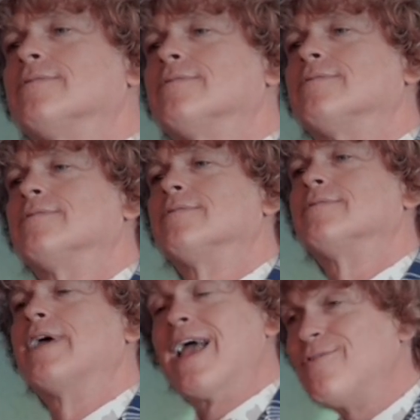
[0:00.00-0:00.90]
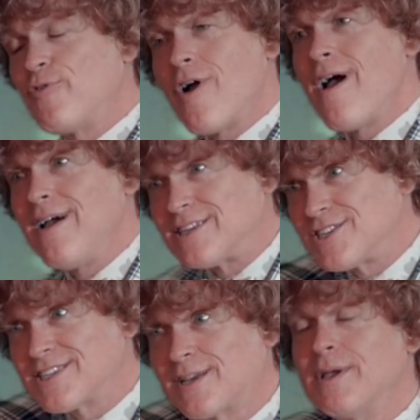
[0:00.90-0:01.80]
for and for
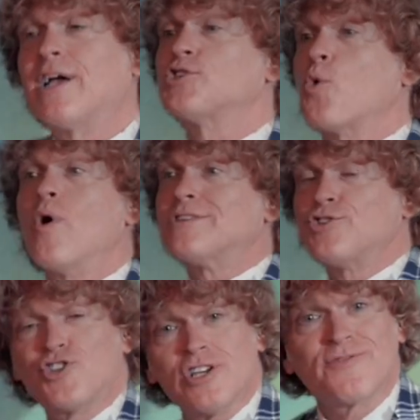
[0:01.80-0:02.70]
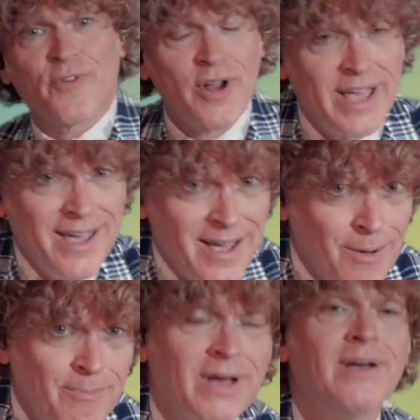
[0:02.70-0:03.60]
us because it wasn't just for
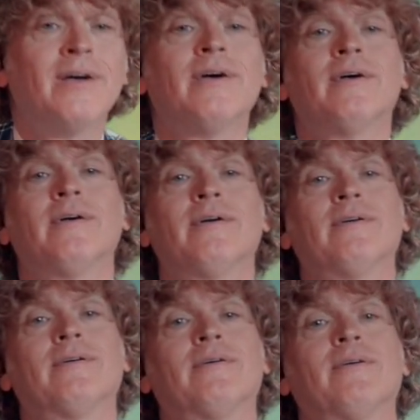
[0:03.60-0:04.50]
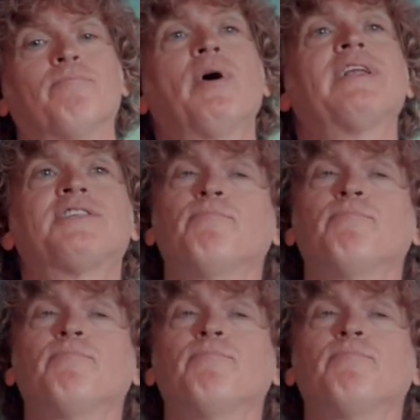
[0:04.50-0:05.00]
him but it's